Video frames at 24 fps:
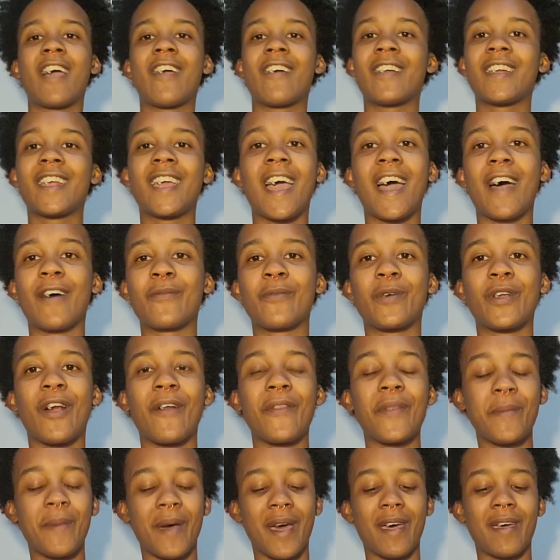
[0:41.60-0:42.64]
already had one
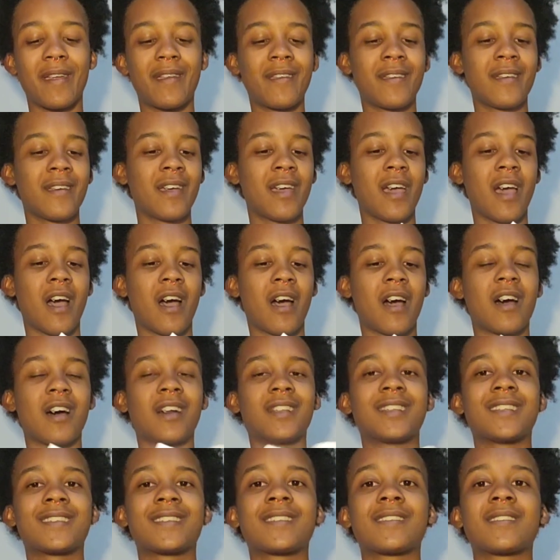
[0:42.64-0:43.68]
on the bed.
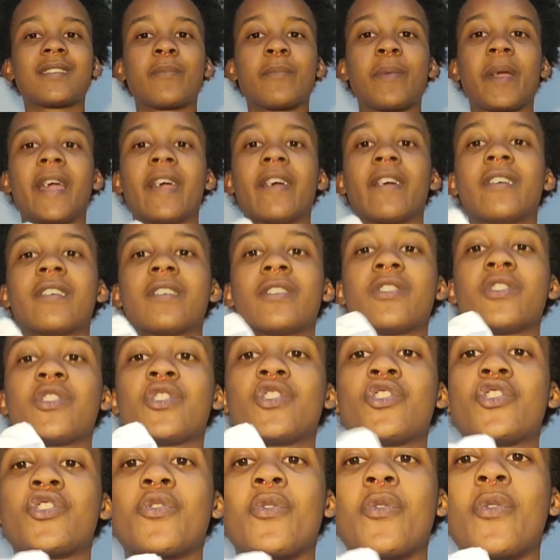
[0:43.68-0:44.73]
This is a Parent's
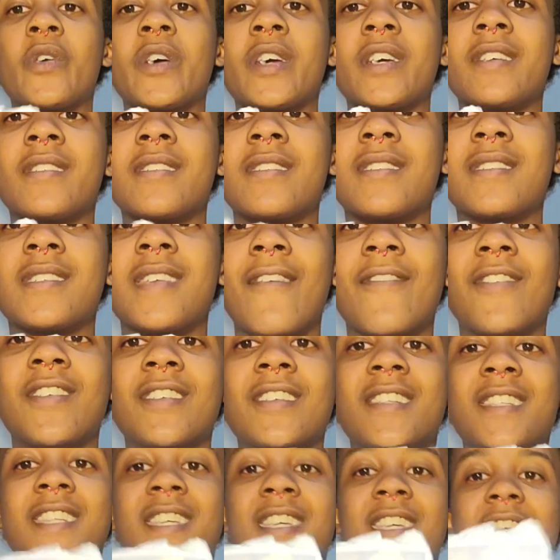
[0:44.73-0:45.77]
Choice
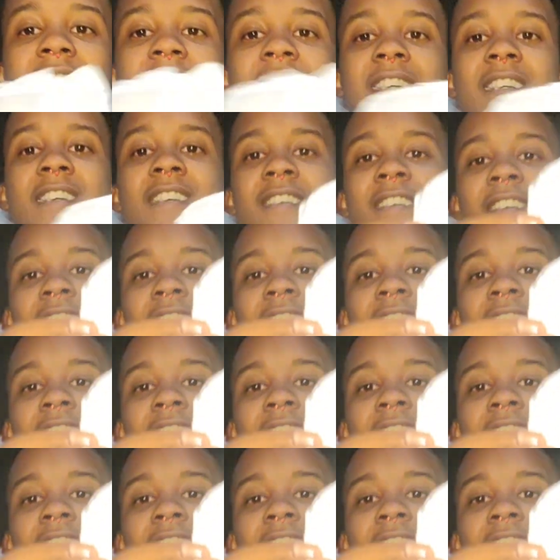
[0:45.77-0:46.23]
7T,